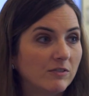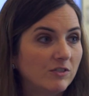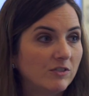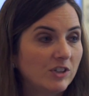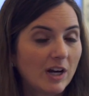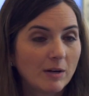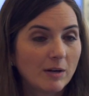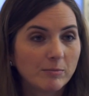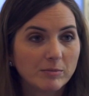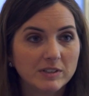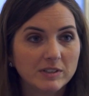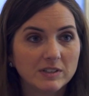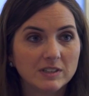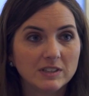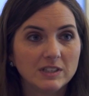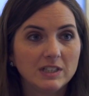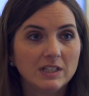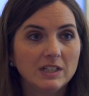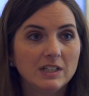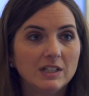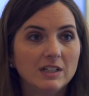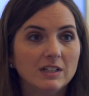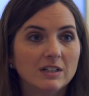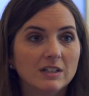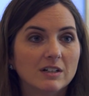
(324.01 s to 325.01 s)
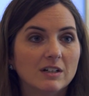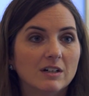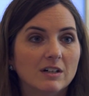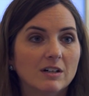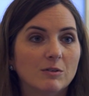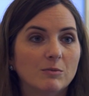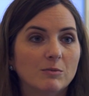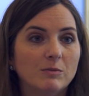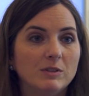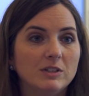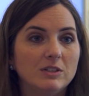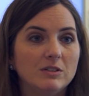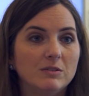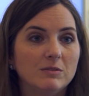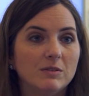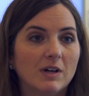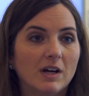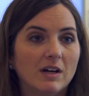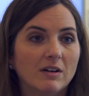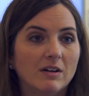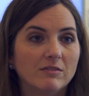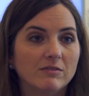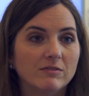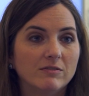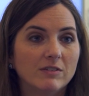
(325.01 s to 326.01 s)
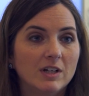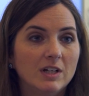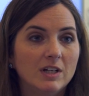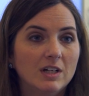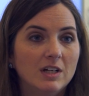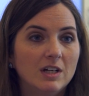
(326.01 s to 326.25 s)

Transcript: have chaplaincy here. We do have